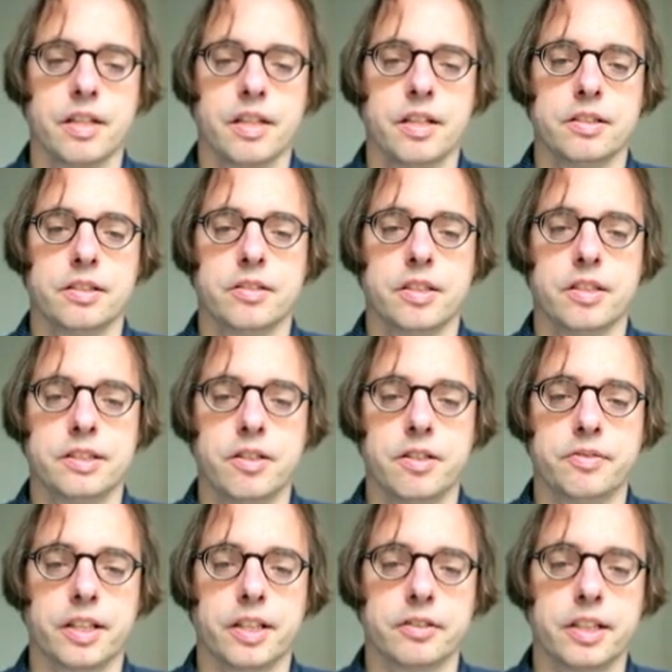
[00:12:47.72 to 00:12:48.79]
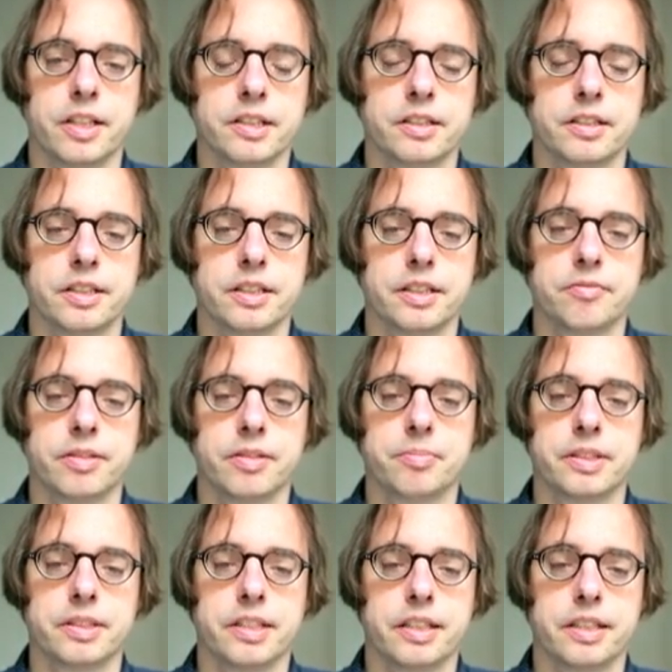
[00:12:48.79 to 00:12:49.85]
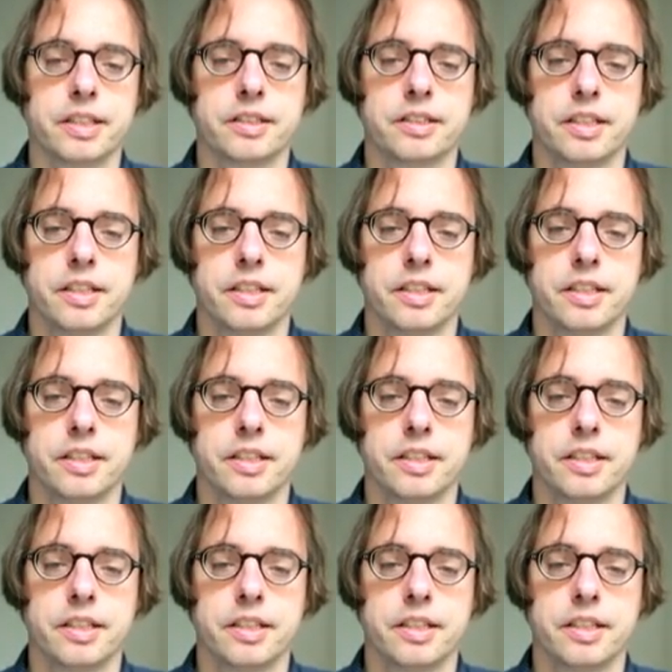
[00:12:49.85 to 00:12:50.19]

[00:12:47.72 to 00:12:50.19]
So the soft allocation is represented